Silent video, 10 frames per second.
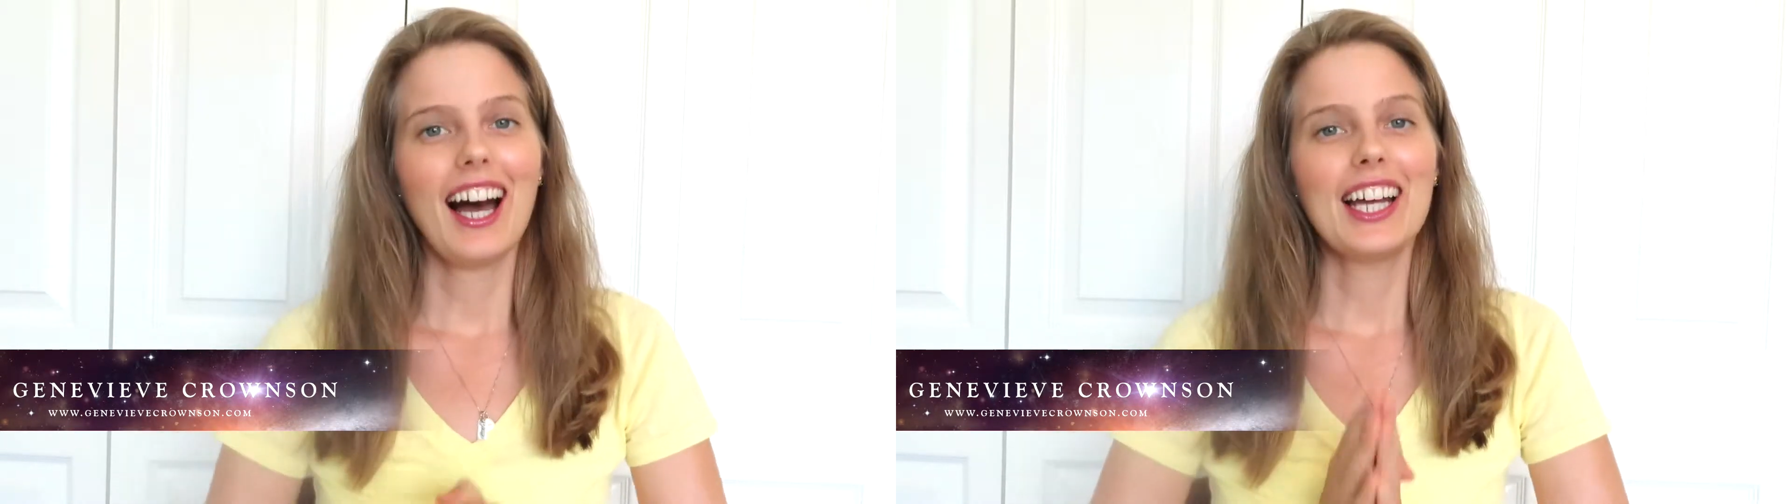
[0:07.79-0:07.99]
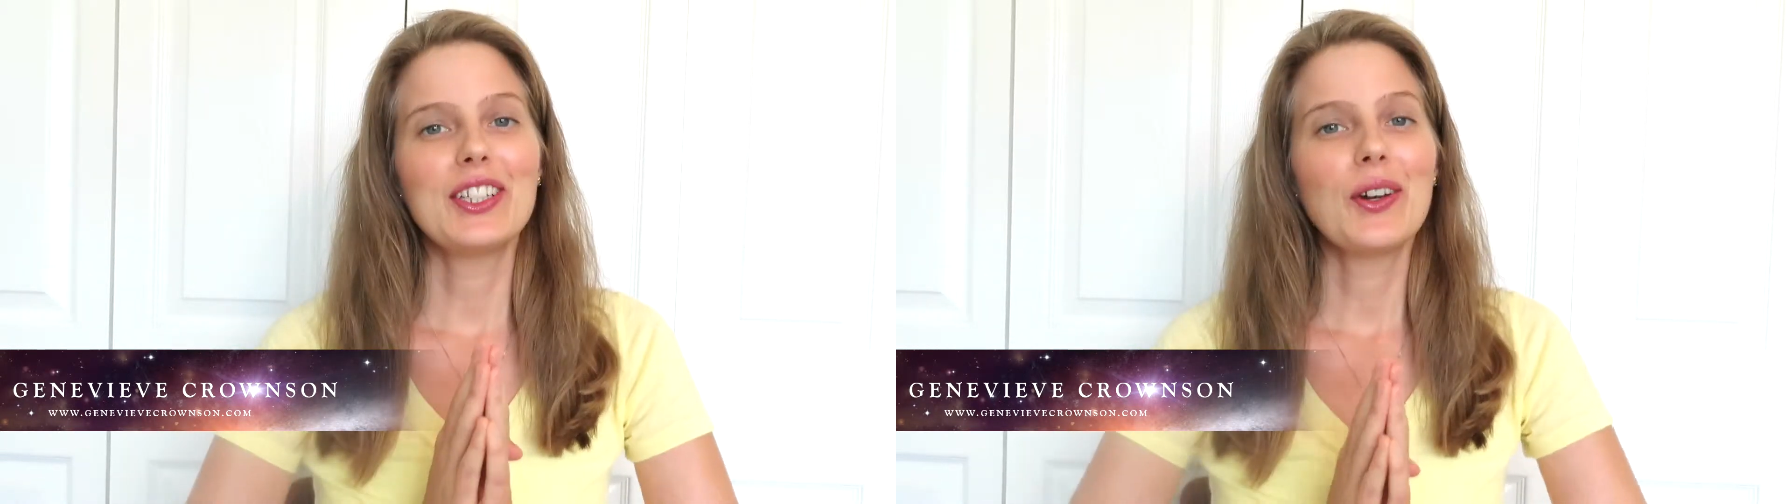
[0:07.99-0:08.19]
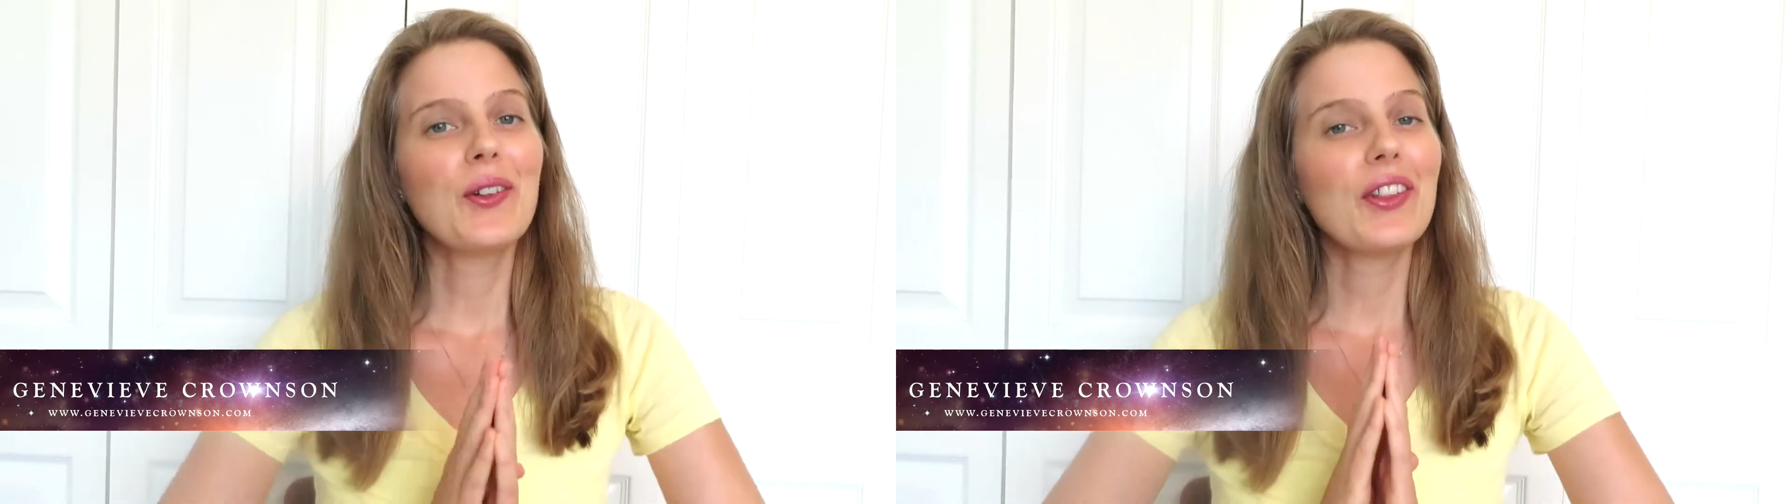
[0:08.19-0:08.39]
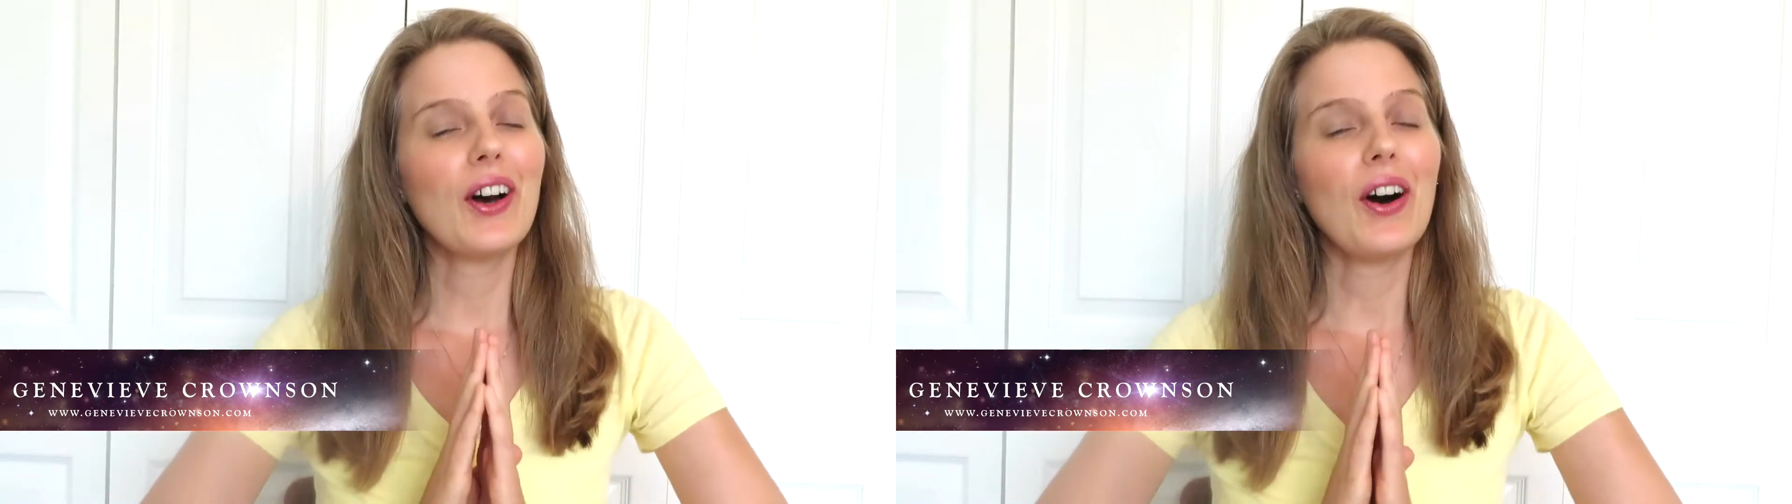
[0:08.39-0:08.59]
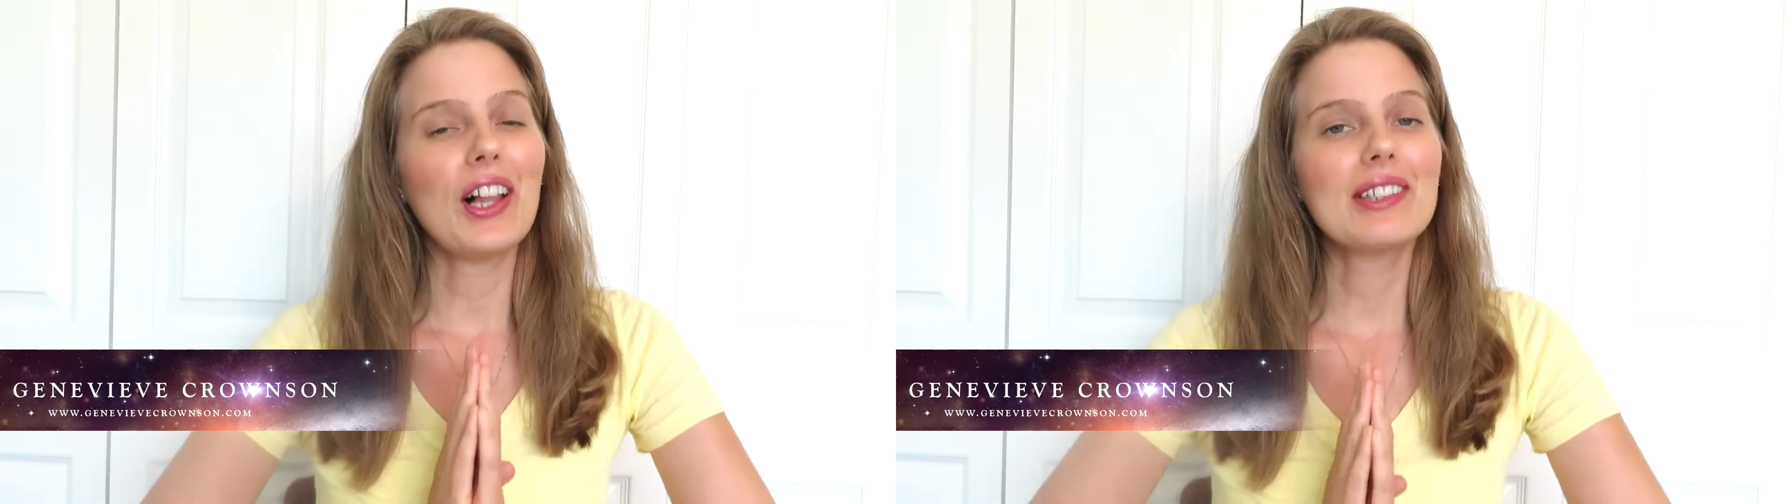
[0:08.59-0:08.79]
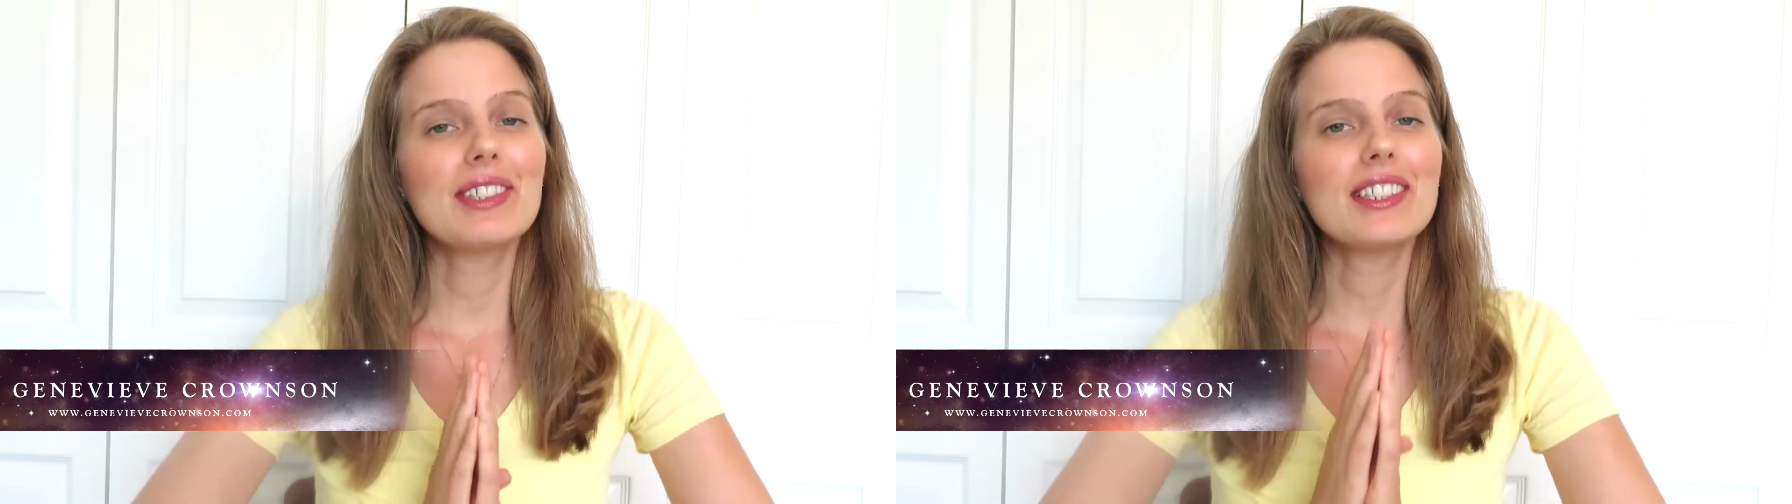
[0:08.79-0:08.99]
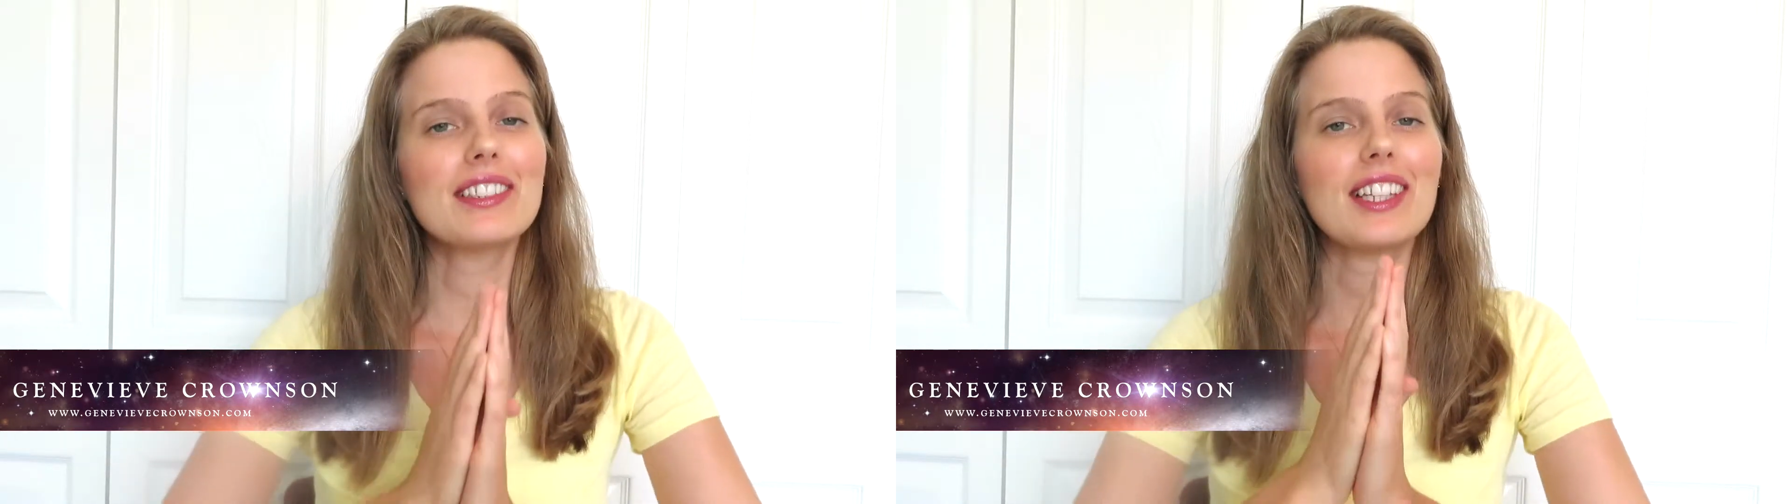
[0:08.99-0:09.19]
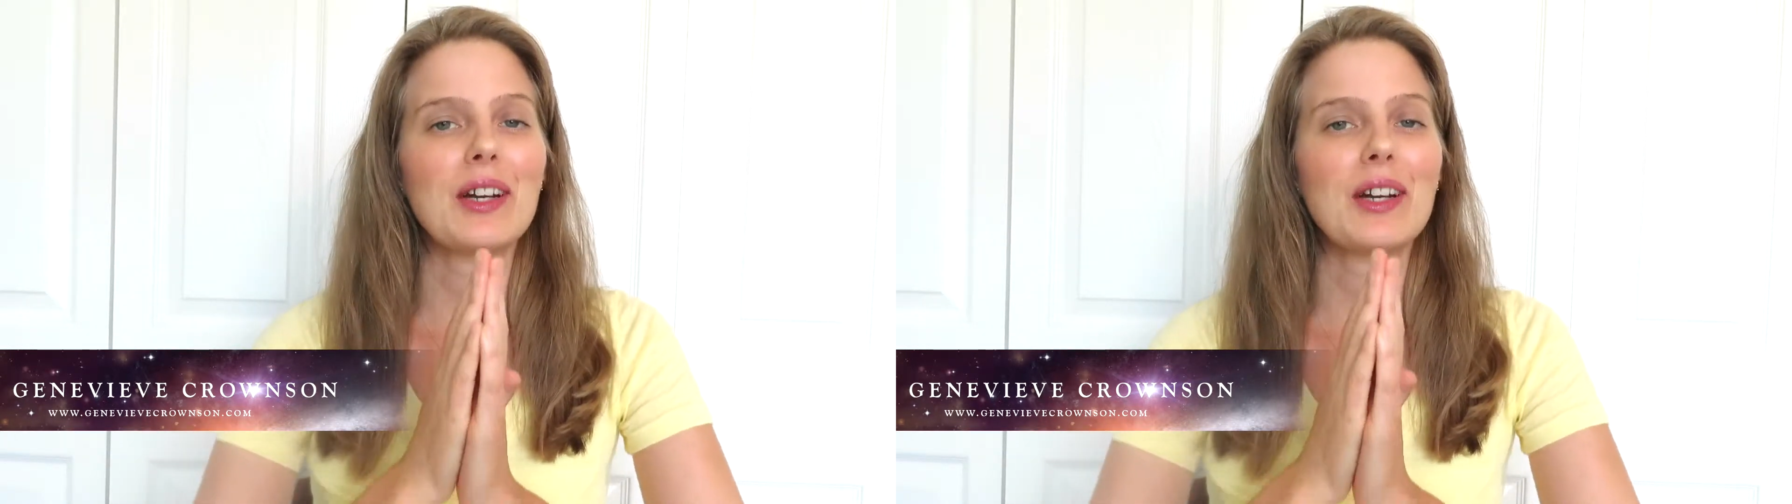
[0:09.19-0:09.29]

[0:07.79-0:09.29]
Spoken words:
I know that all of us